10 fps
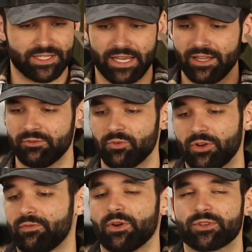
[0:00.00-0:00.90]
Today, we
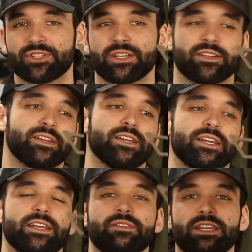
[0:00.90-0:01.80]
are focusing
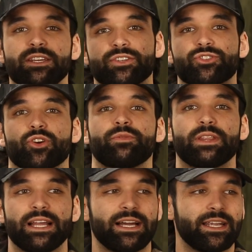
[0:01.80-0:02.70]
the
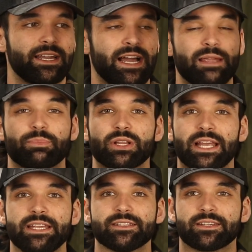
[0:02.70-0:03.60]
Trophyline
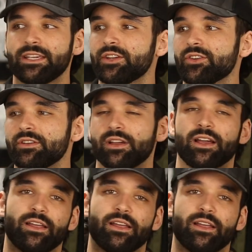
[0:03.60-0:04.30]
HyperLite gear,